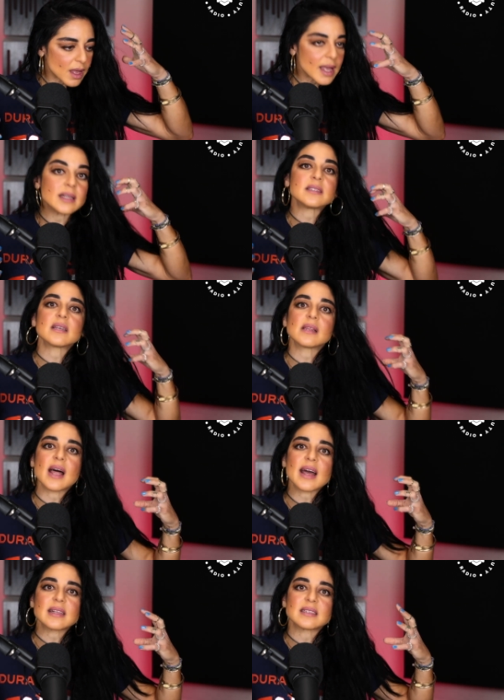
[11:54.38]

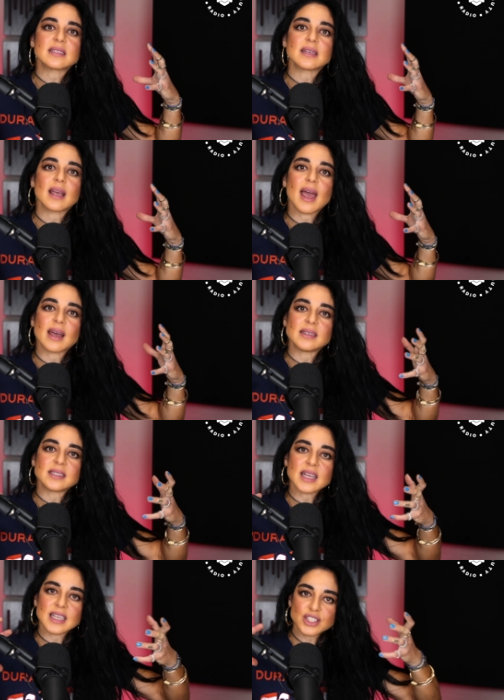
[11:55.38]
intellect
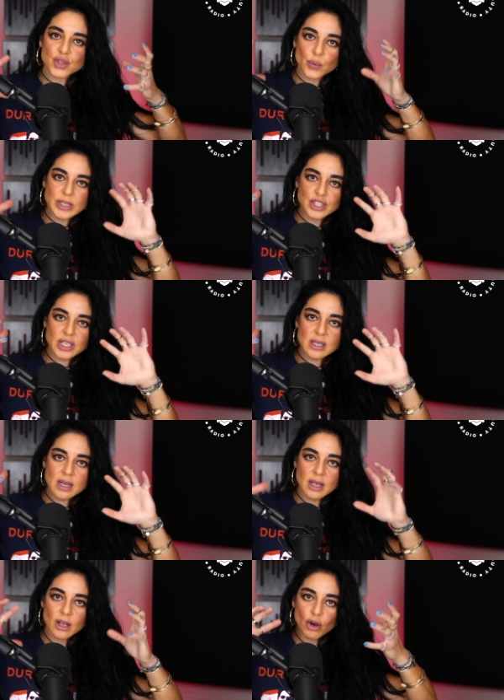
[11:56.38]
and intuition
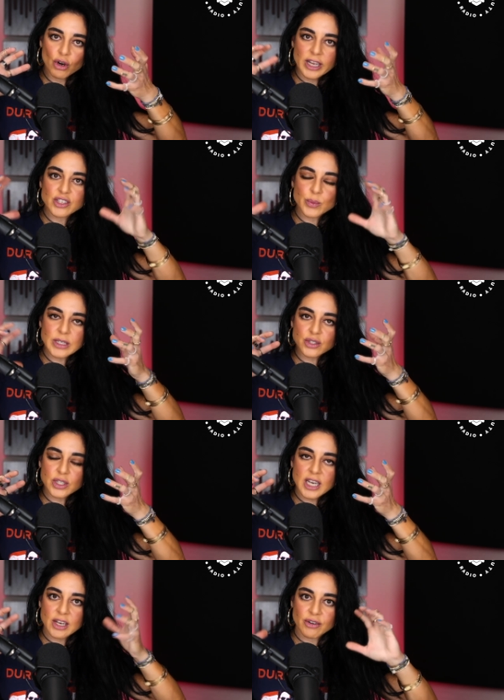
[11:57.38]
her
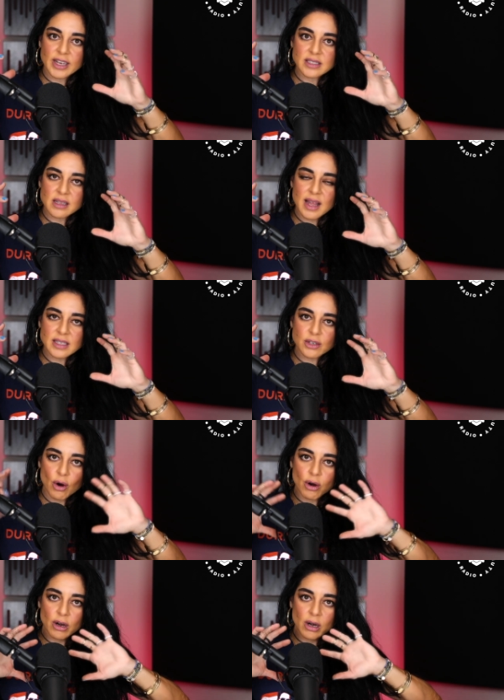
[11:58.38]
intuition and her intellect
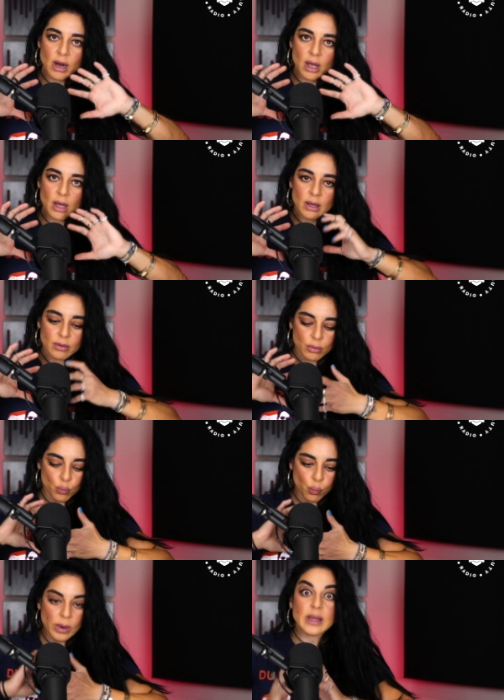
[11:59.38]
are
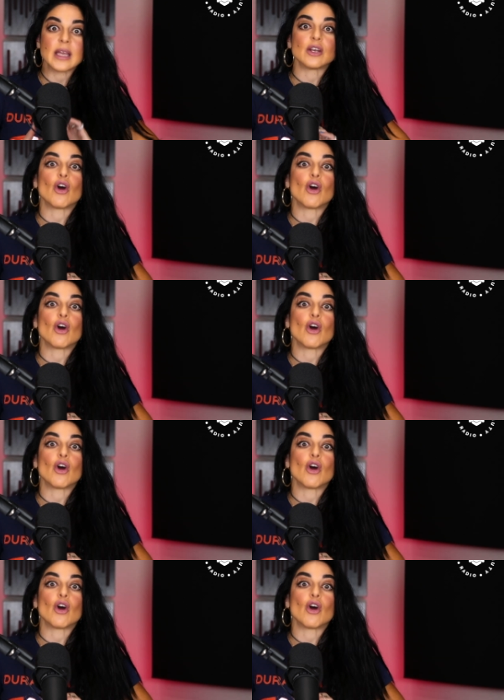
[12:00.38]
really in